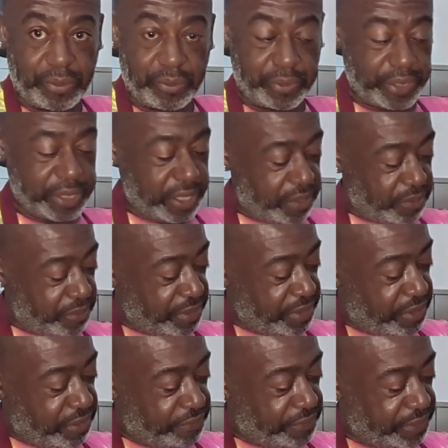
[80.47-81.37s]
But we don't want
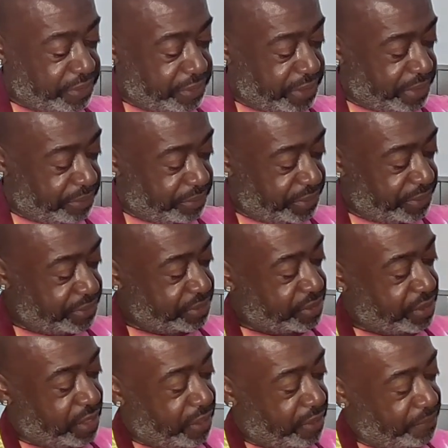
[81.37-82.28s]
to over cream it,
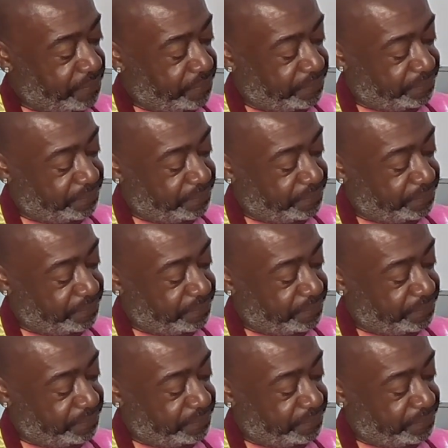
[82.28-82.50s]
so.